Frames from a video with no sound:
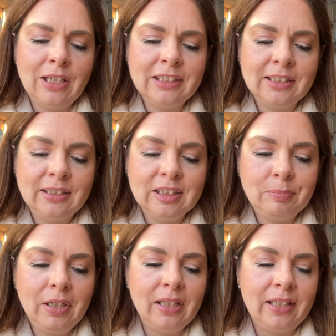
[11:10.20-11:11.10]
as a
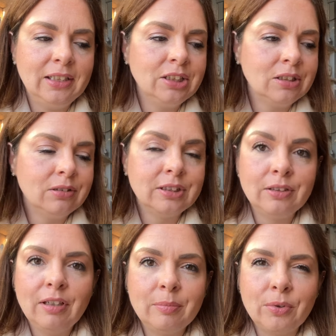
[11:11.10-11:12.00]
display, it just looks
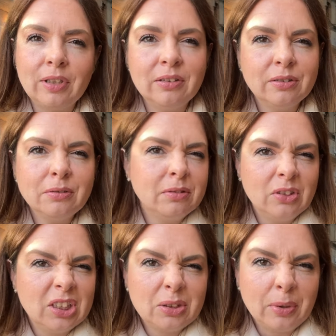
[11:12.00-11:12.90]
incredible, and it's also
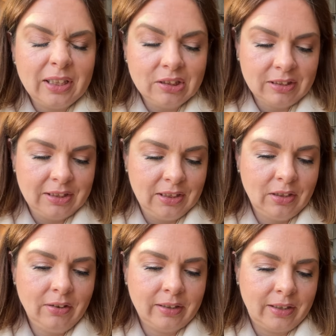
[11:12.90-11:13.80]
just quite interesting to
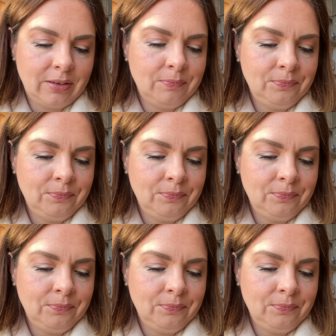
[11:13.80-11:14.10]
look at.